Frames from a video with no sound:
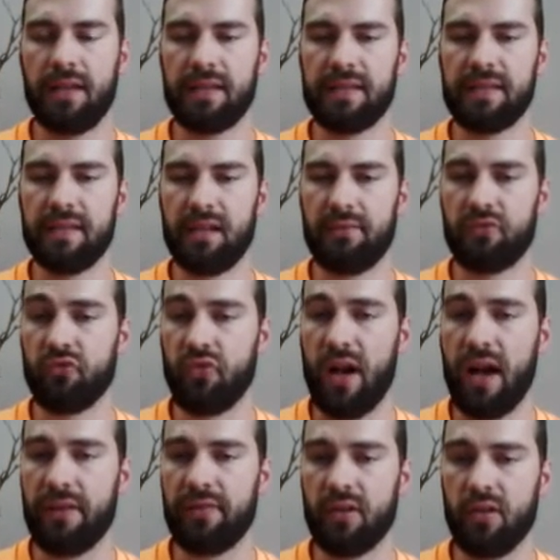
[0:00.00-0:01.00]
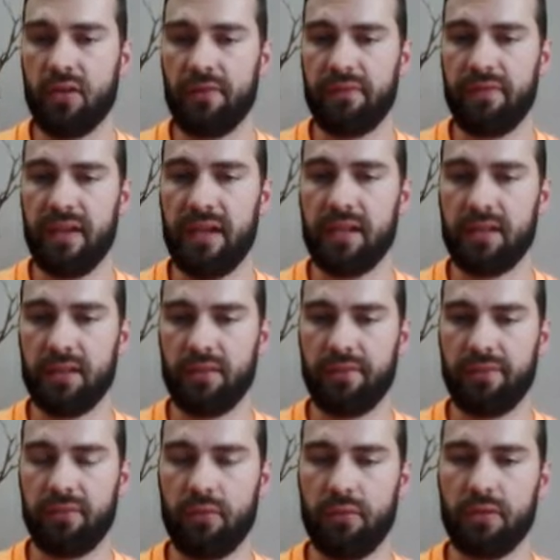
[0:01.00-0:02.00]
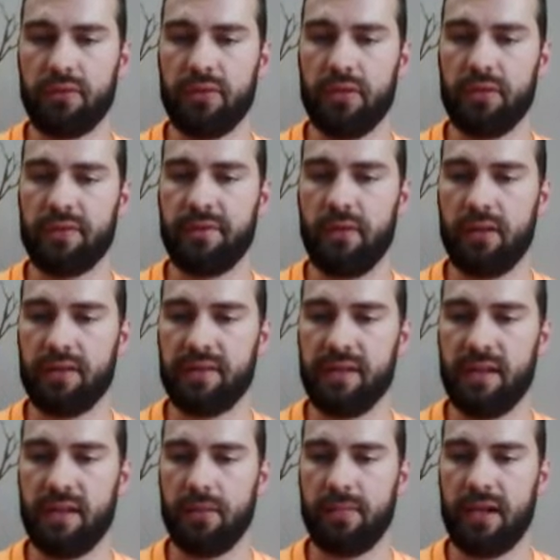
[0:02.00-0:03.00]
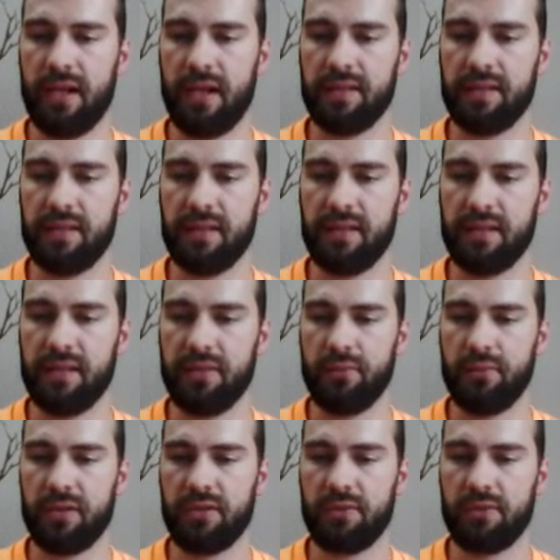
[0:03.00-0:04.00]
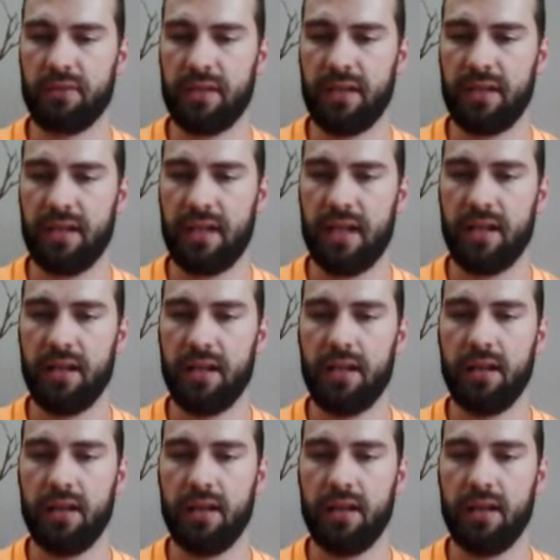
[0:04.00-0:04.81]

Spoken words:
instead of driving our feet into the floor. So as far as setup, guys, this is what you're looking at.